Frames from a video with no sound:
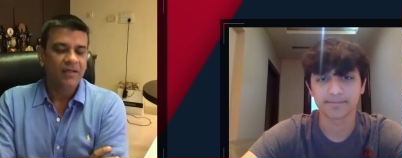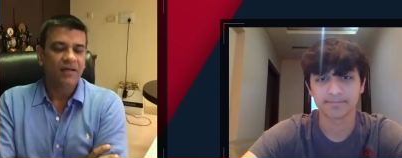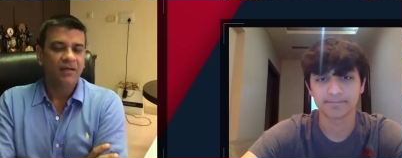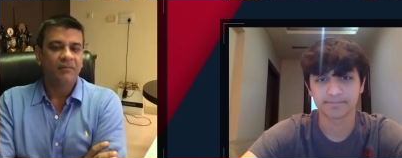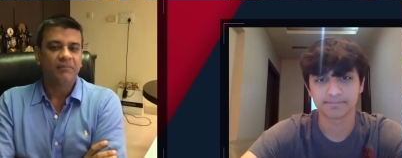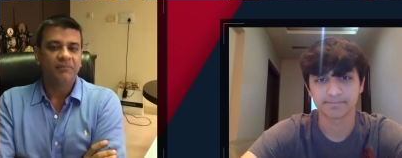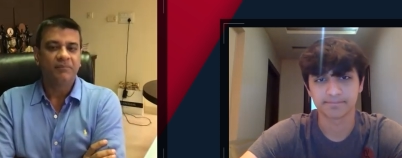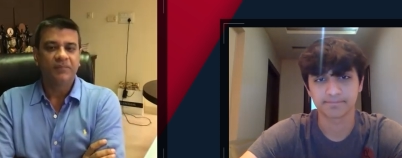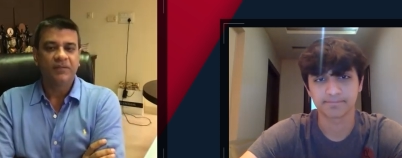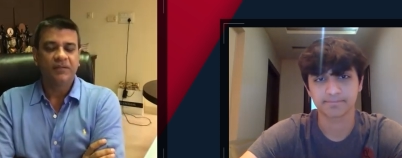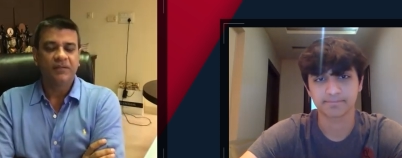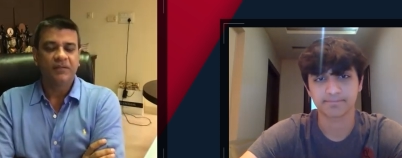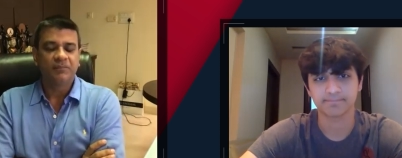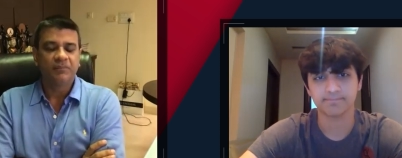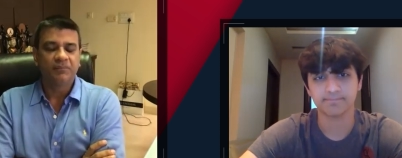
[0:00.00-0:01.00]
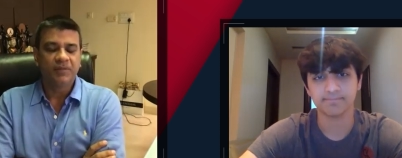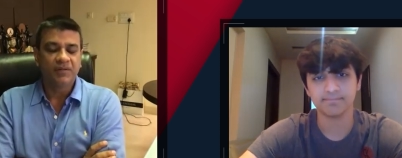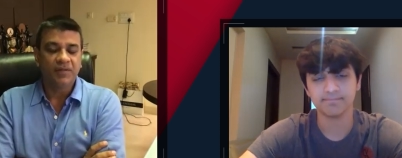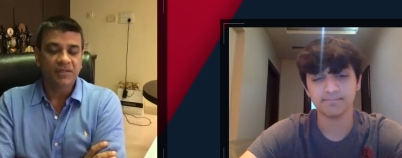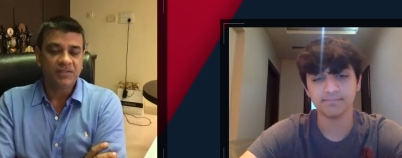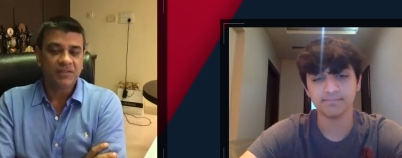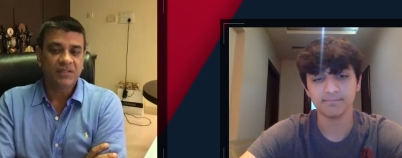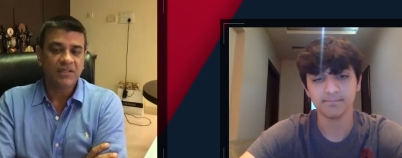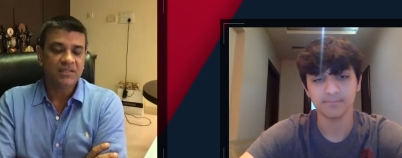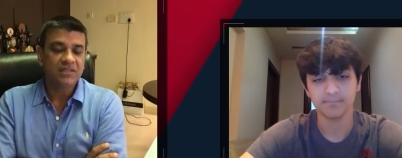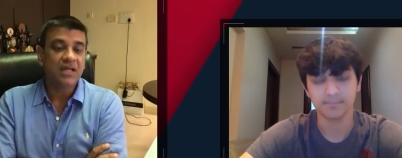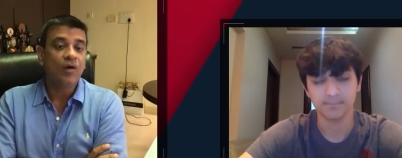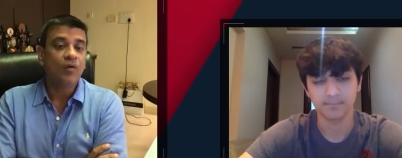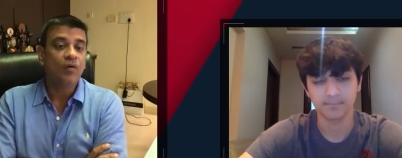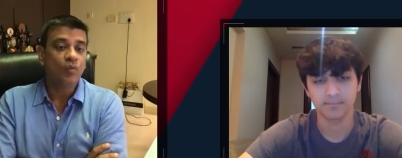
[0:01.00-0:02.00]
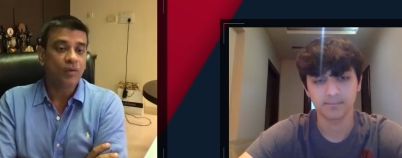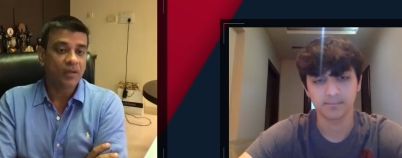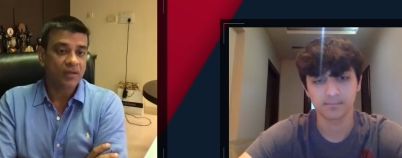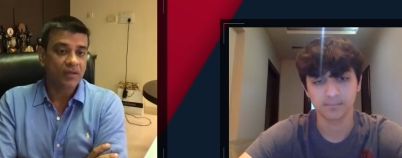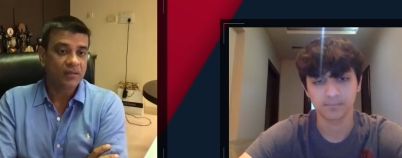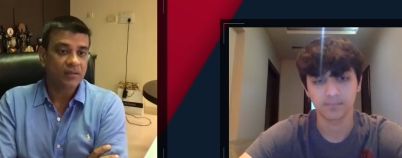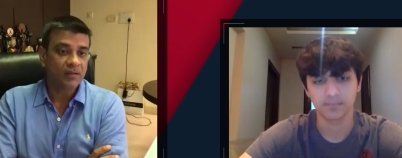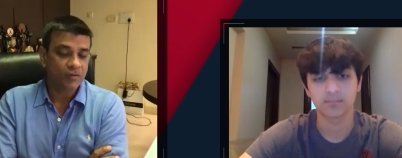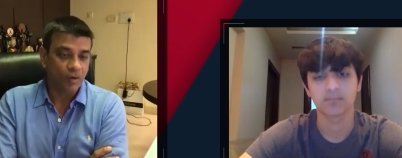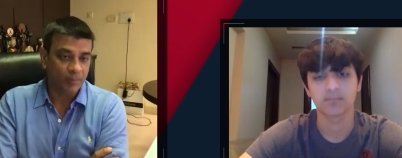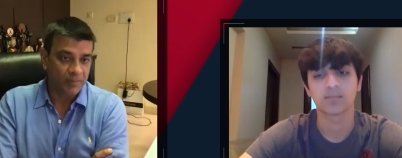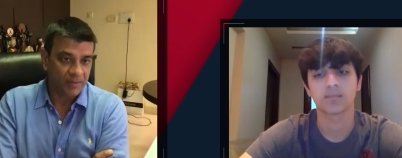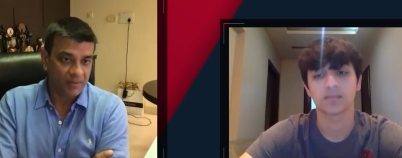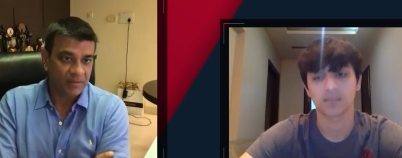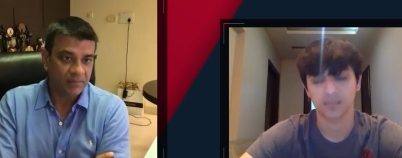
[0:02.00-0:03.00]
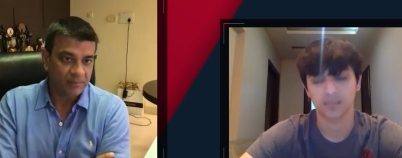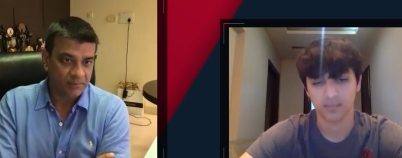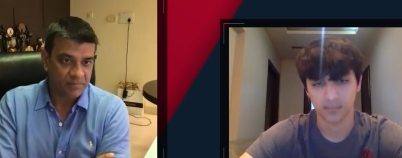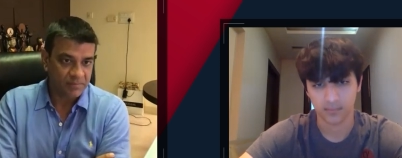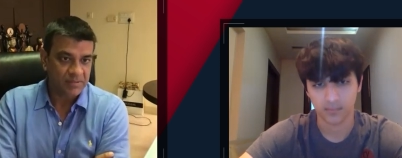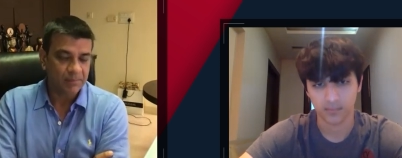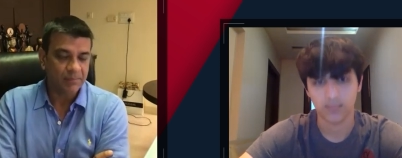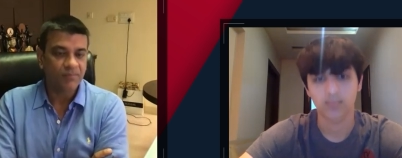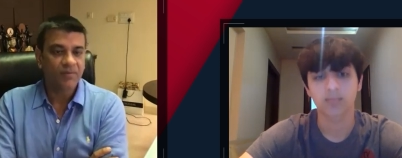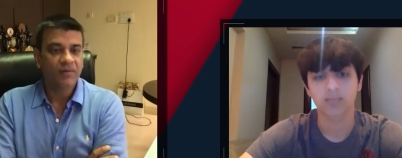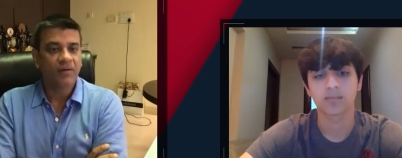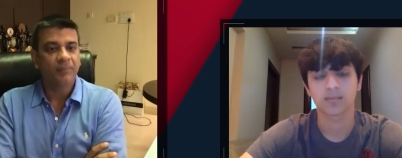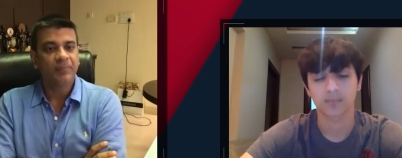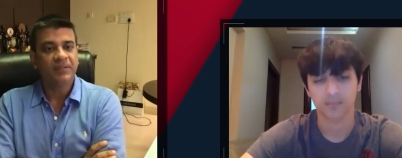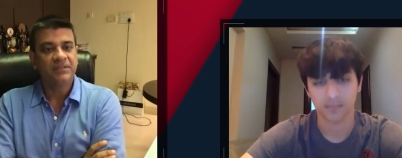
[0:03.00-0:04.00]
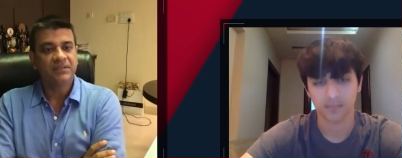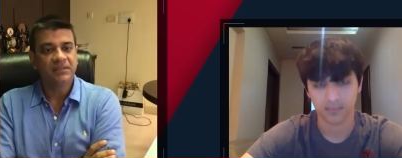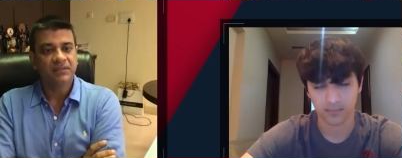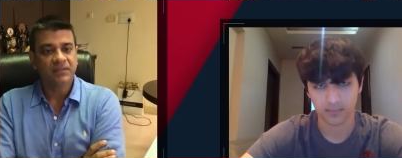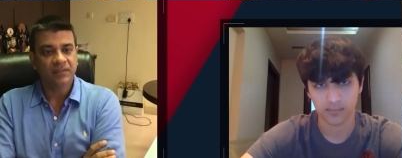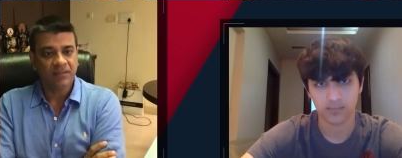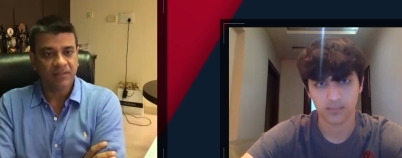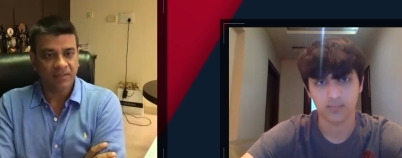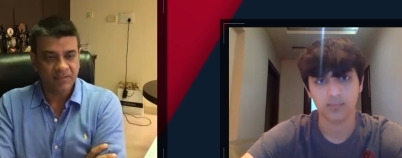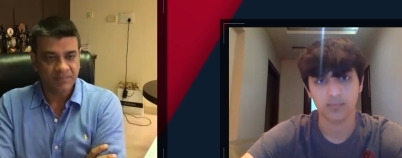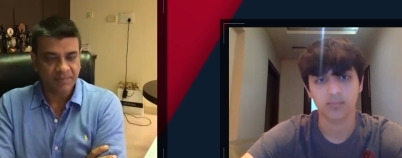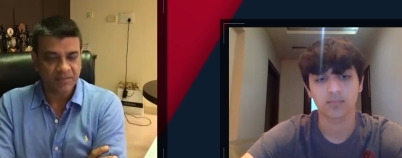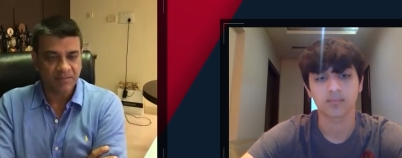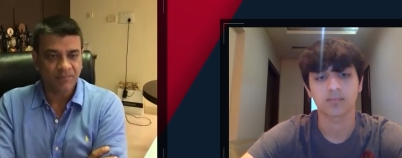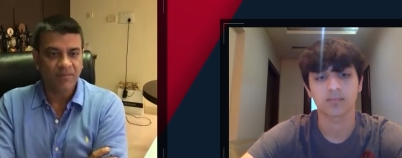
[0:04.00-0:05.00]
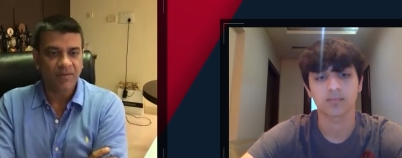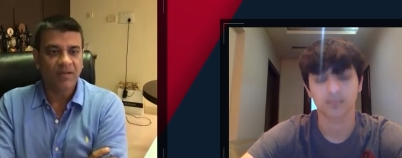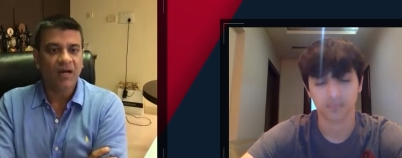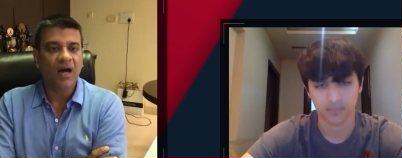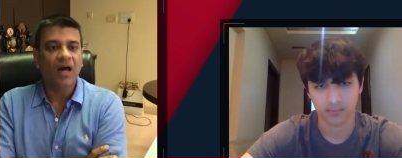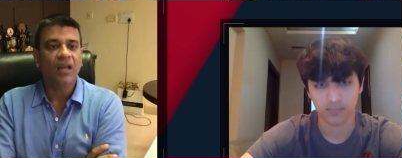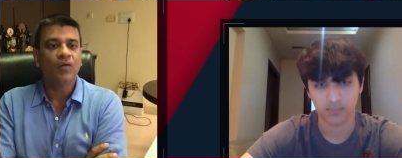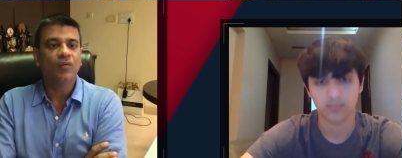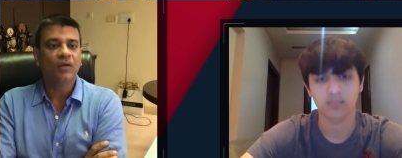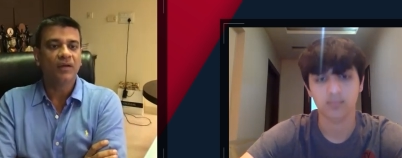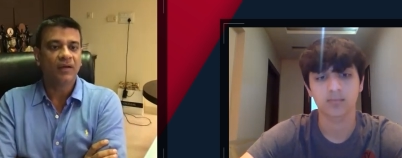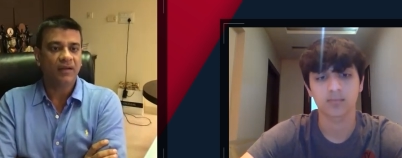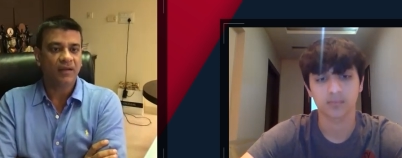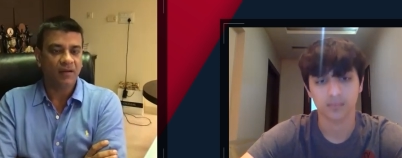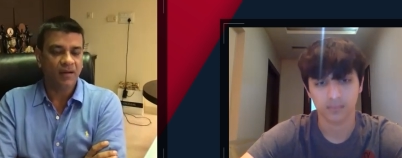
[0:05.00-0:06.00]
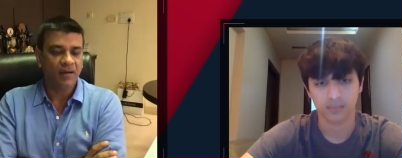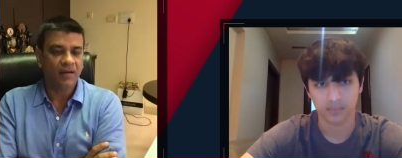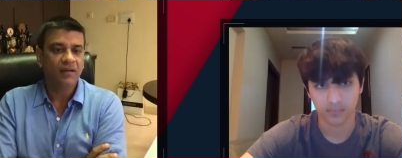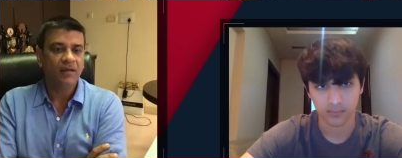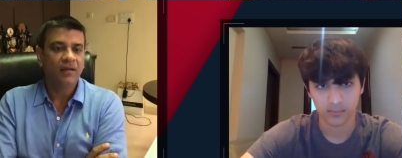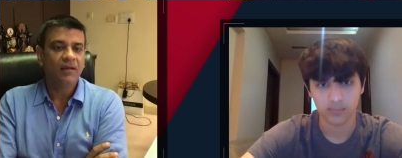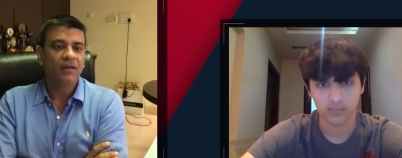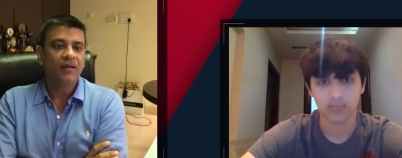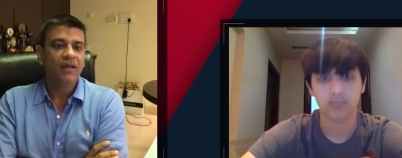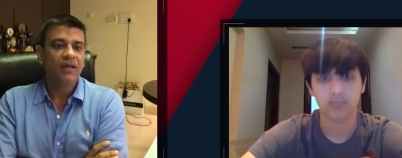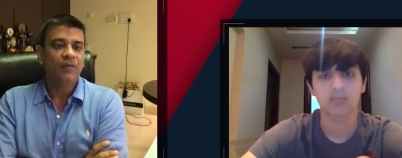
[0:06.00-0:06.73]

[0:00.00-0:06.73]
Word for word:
Speaker 1: Right. Um, the industry is now looking at adopting them. Some of the companies in India in specific are looking at AI